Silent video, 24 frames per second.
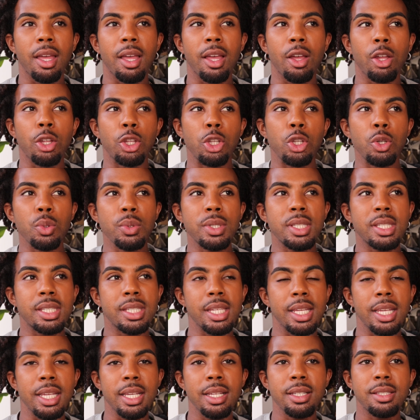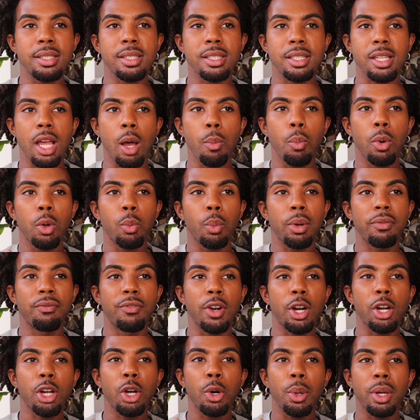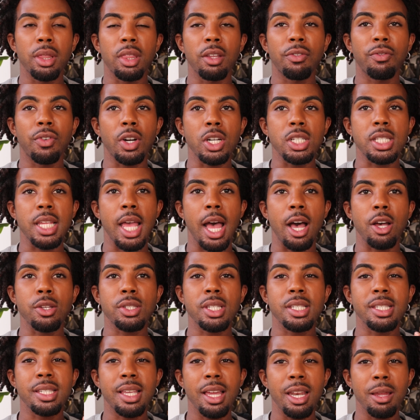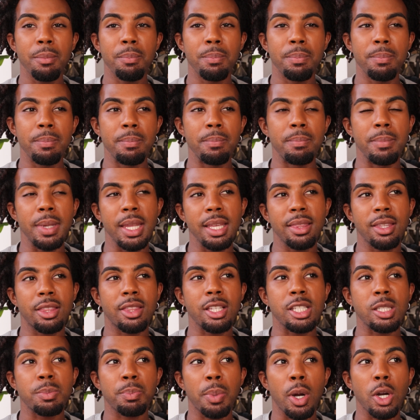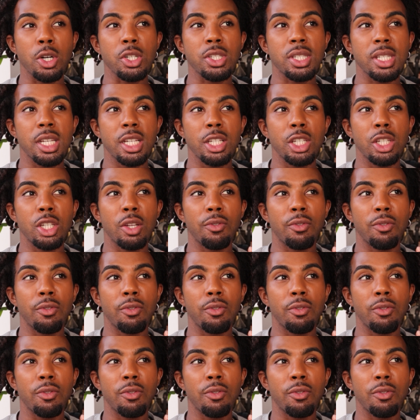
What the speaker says: you see someone with Virgo in the first house, is going to mean that this person